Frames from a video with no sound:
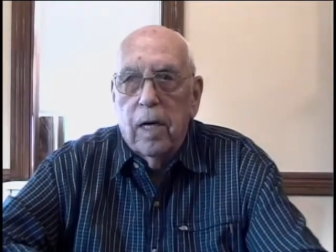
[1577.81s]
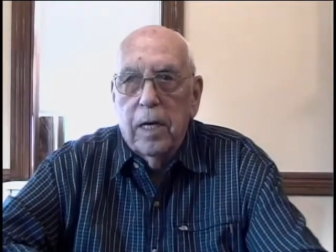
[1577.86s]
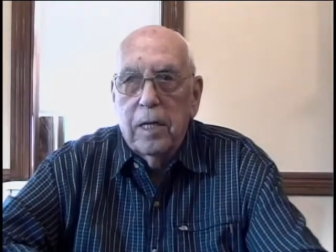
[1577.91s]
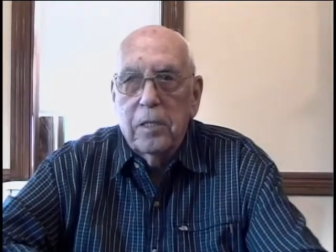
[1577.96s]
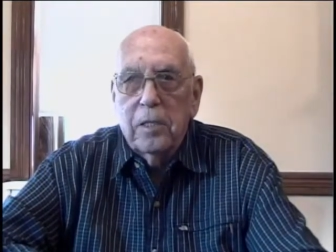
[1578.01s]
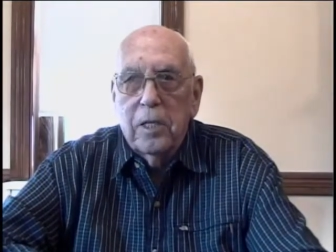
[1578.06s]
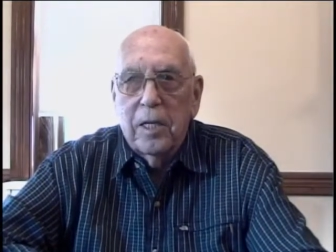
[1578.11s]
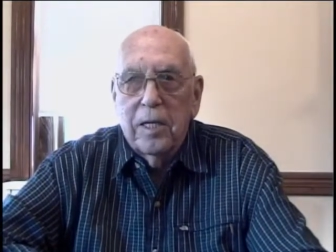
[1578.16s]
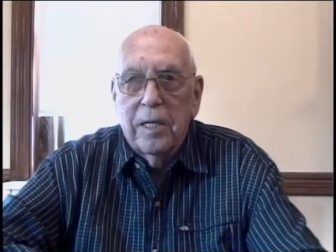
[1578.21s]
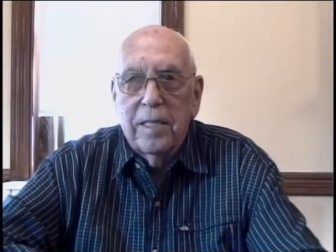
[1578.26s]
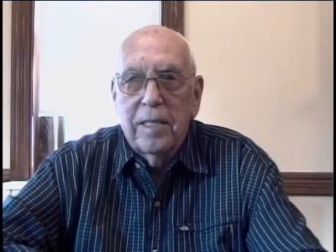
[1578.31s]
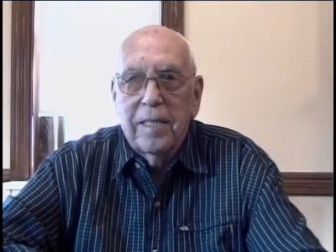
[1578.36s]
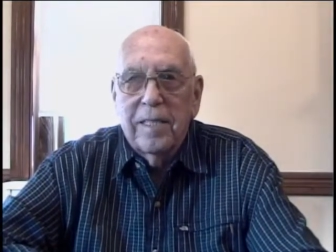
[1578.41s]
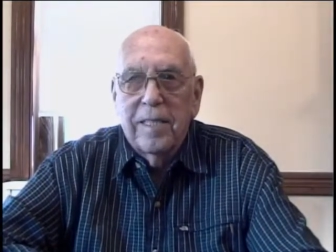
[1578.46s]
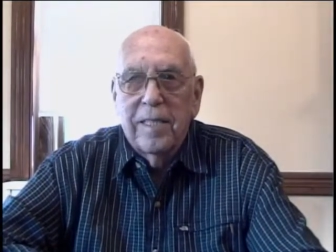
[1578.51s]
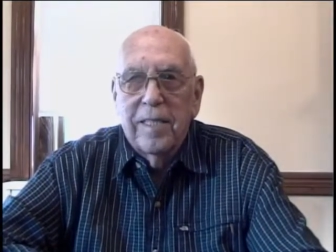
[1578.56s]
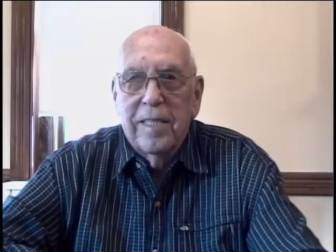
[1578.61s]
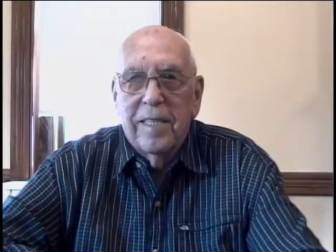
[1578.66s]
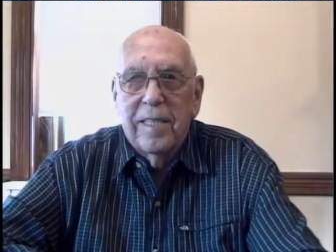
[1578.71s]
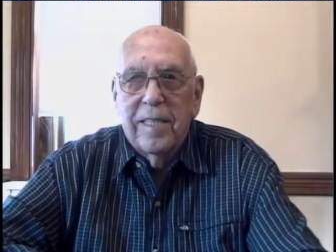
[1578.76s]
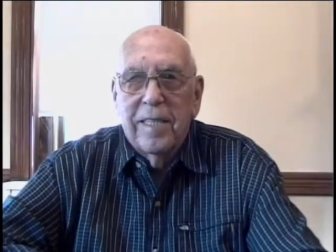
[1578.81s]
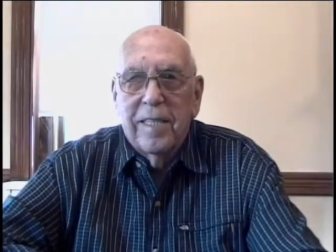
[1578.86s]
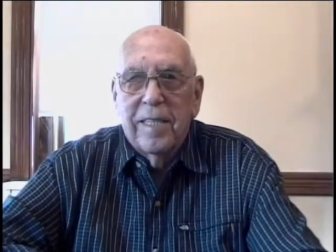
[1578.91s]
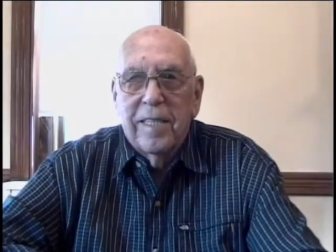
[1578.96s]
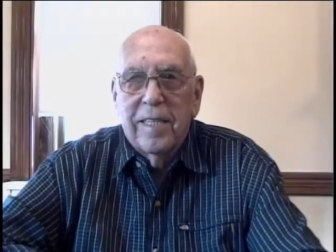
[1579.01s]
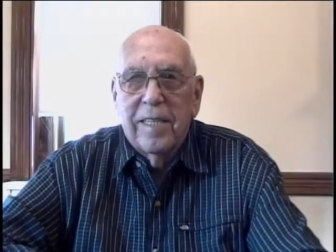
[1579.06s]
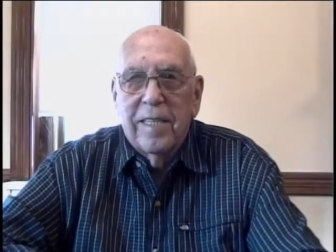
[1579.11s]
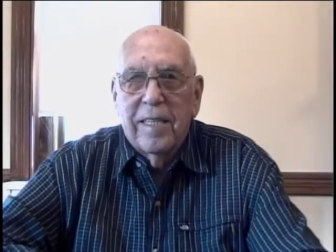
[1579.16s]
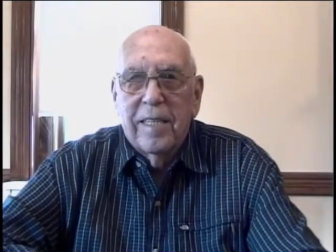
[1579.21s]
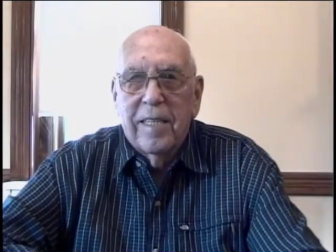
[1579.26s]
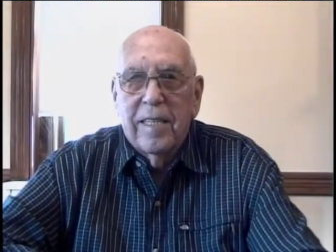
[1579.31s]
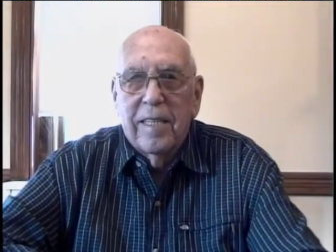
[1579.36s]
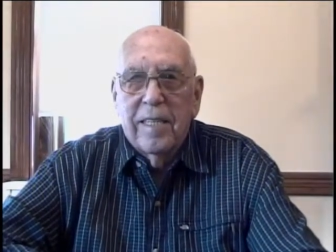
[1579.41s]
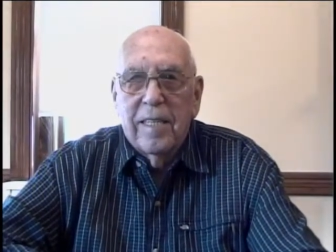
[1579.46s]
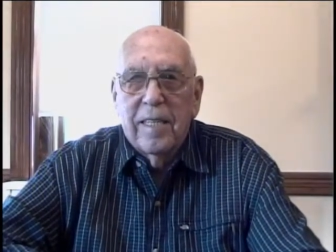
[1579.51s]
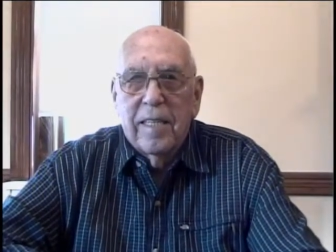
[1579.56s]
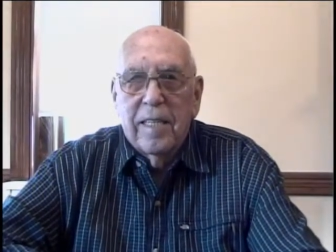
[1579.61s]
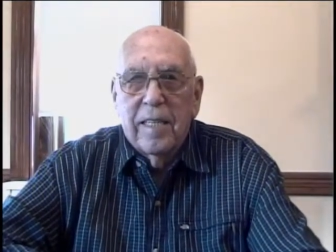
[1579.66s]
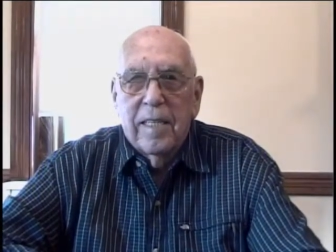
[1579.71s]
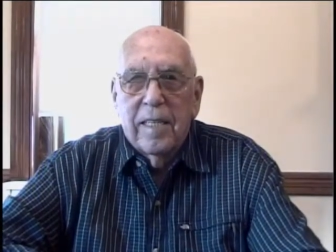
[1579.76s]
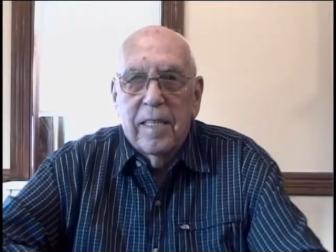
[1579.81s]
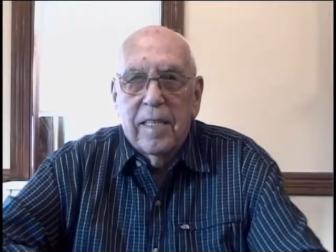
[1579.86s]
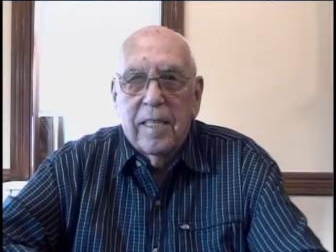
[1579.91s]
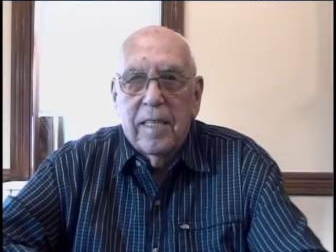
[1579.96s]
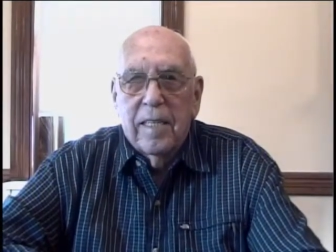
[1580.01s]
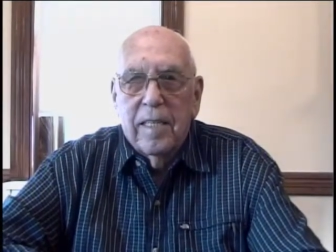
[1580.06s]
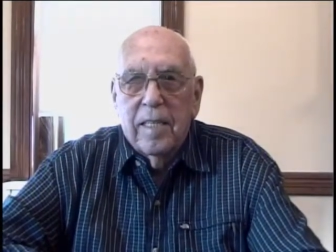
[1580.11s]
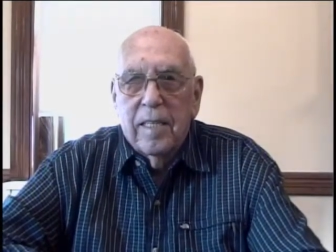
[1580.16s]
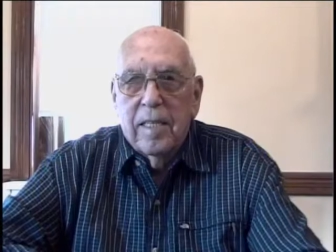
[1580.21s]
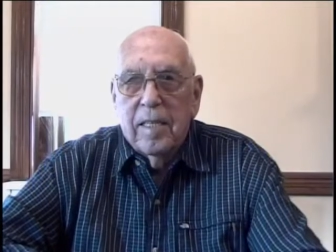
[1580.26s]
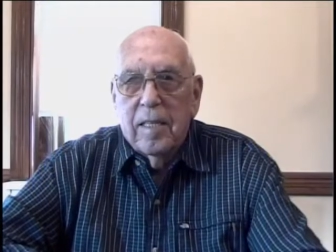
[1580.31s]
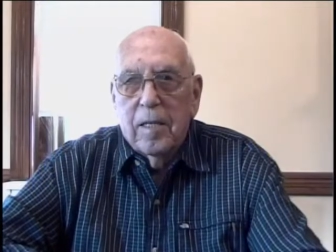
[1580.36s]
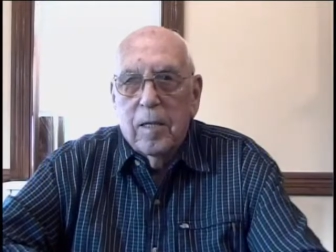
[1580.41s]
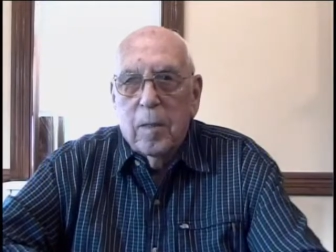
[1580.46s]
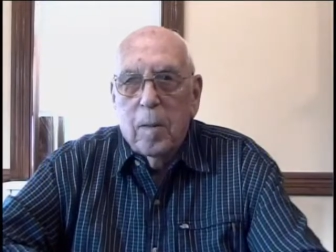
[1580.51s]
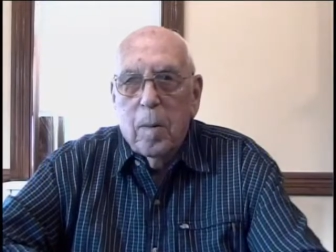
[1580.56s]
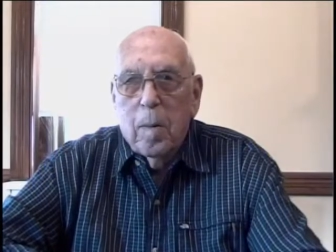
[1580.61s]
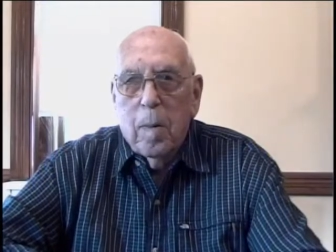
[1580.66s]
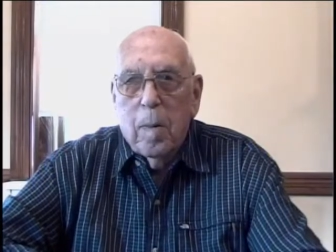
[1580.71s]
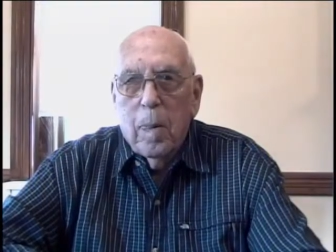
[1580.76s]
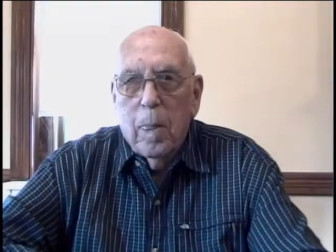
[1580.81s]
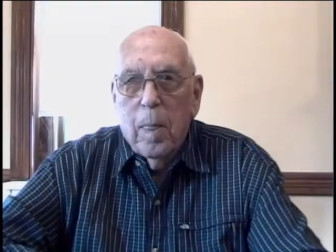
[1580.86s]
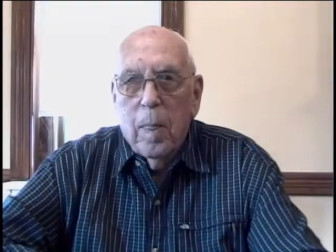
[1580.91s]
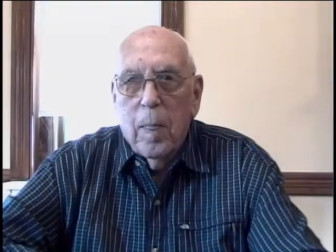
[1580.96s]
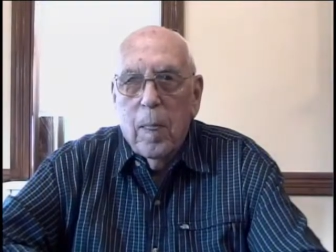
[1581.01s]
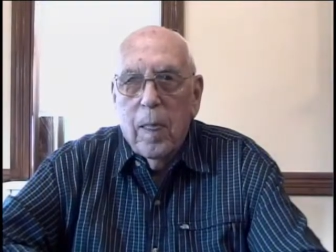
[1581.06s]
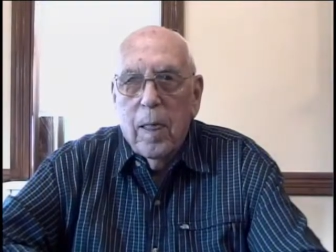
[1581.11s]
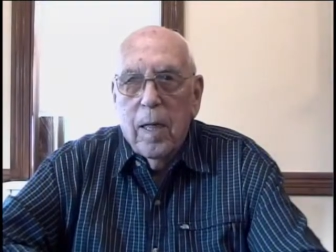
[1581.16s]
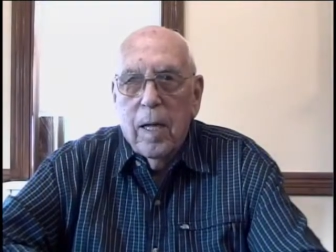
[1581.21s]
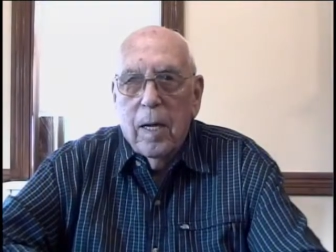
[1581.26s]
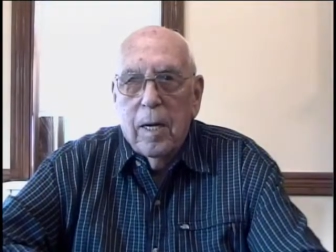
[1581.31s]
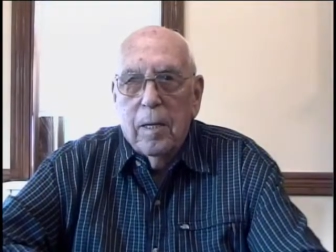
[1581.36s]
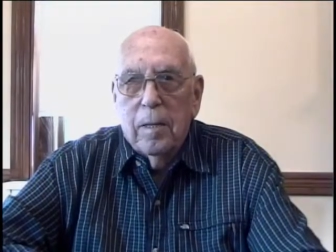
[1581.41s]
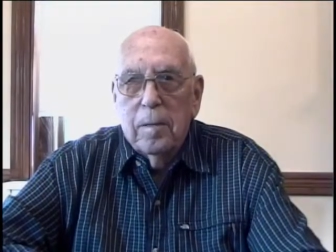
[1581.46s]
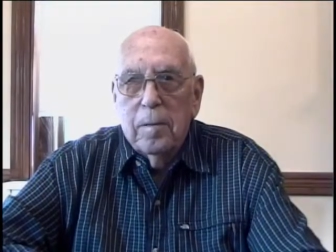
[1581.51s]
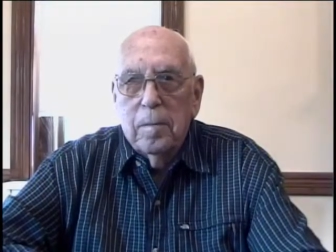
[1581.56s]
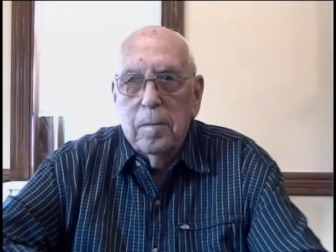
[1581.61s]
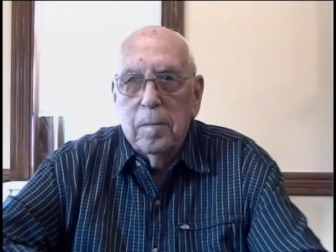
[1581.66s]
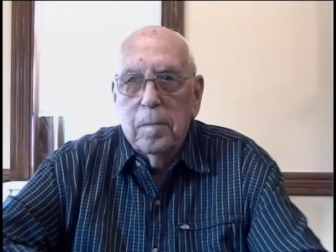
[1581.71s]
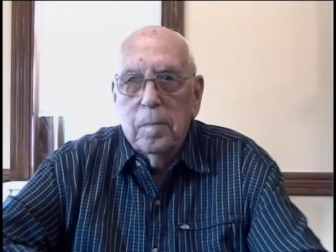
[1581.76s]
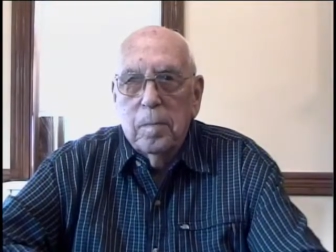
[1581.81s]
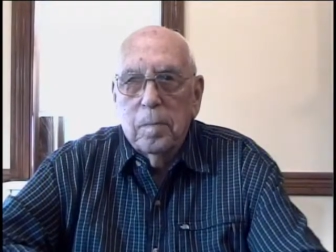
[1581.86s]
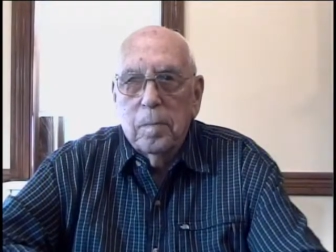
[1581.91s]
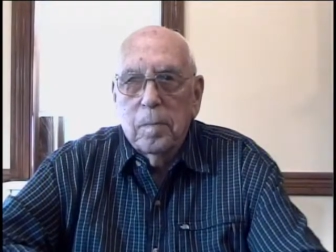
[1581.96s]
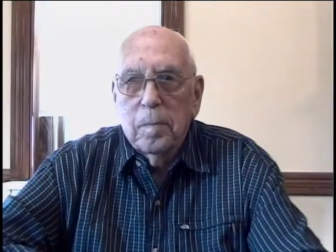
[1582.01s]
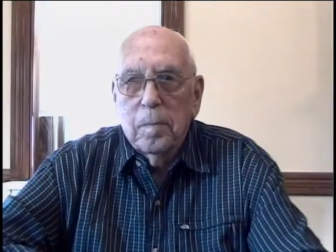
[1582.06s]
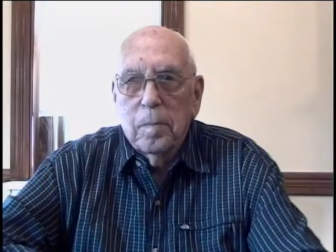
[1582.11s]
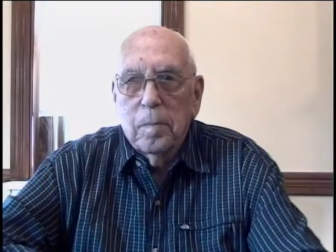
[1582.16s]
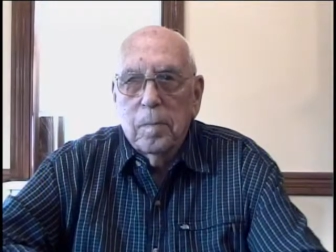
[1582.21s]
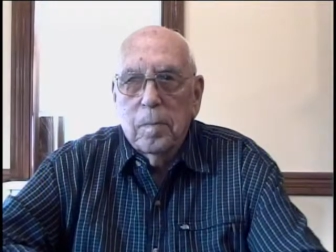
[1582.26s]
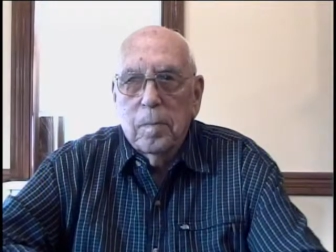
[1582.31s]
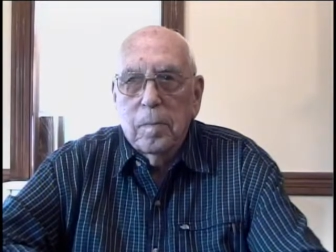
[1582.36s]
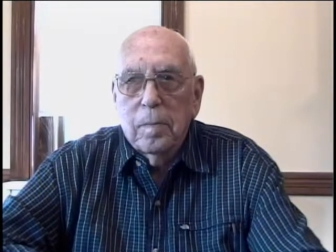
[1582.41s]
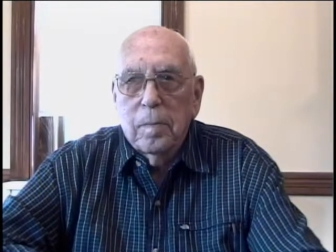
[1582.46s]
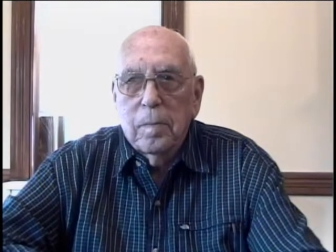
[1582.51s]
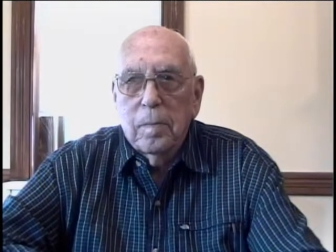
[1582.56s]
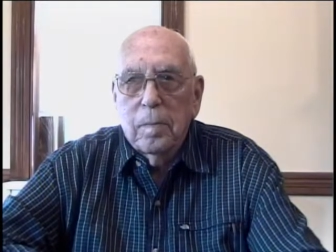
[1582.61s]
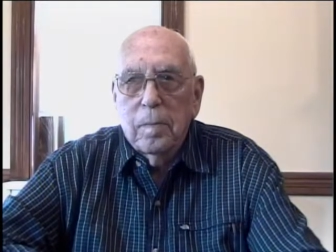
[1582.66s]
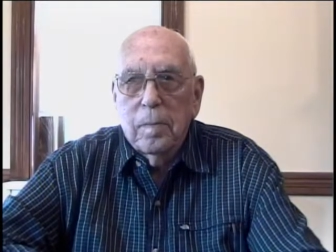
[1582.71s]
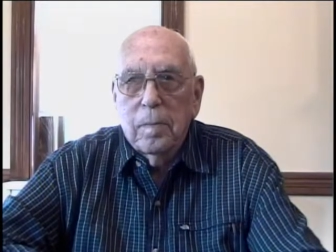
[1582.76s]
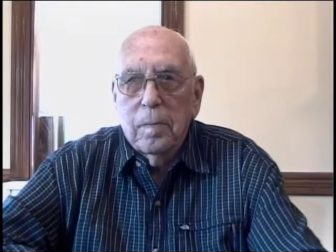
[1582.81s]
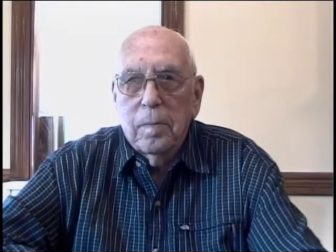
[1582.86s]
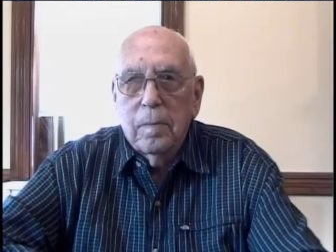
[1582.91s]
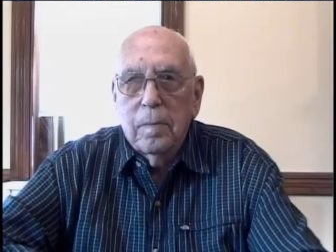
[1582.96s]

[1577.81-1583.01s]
Do you recall, as a sergeant, what your pay was back then?